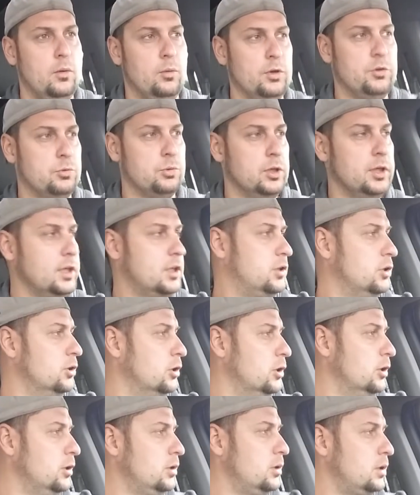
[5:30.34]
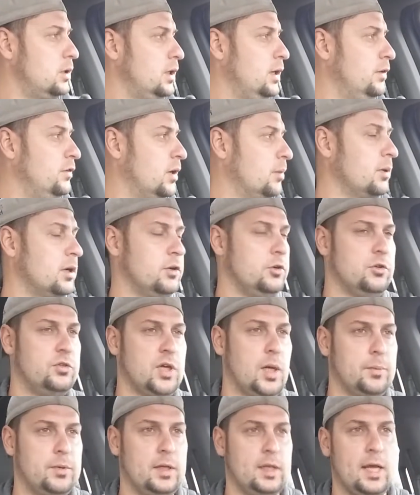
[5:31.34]
What's really cool is I'm going to do
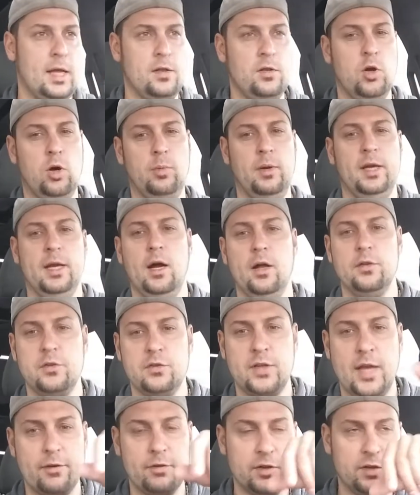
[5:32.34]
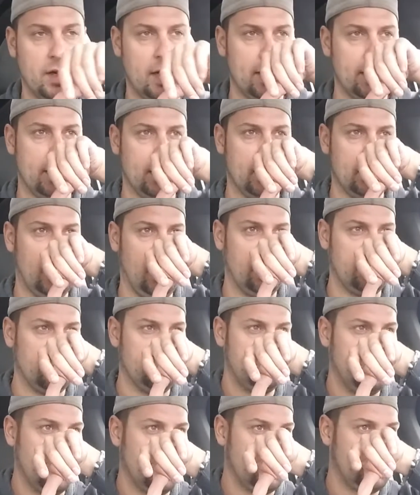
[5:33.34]
something that nobody else has ever done in
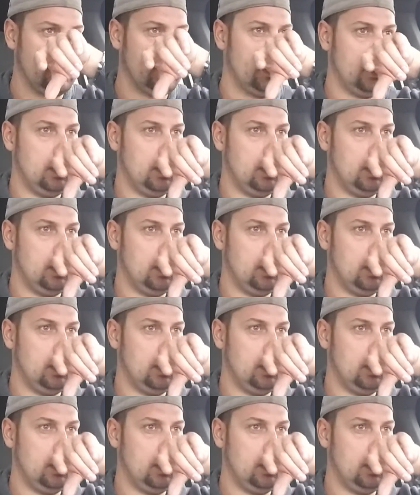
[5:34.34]
Algonquin Park.